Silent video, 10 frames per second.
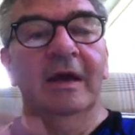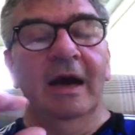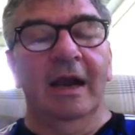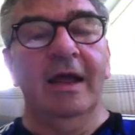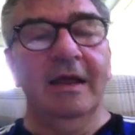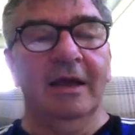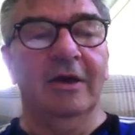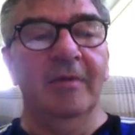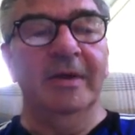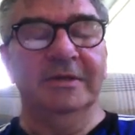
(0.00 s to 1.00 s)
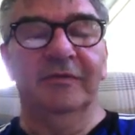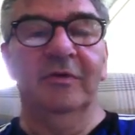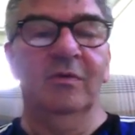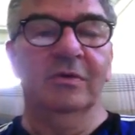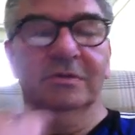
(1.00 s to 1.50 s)
I like your comments. If you
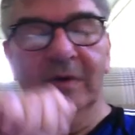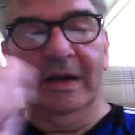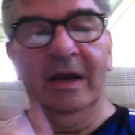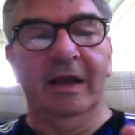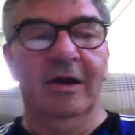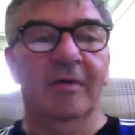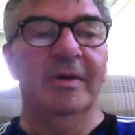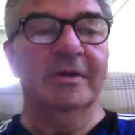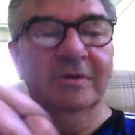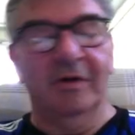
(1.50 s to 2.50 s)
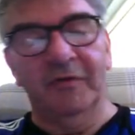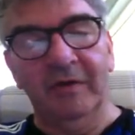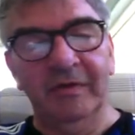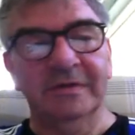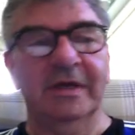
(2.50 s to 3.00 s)
want to add any comments, I found
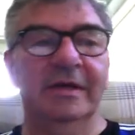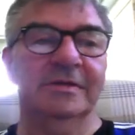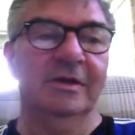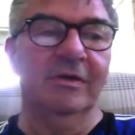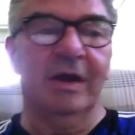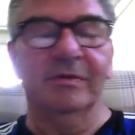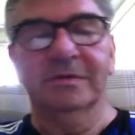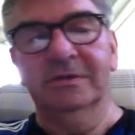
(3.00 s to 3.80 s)
this easy or that was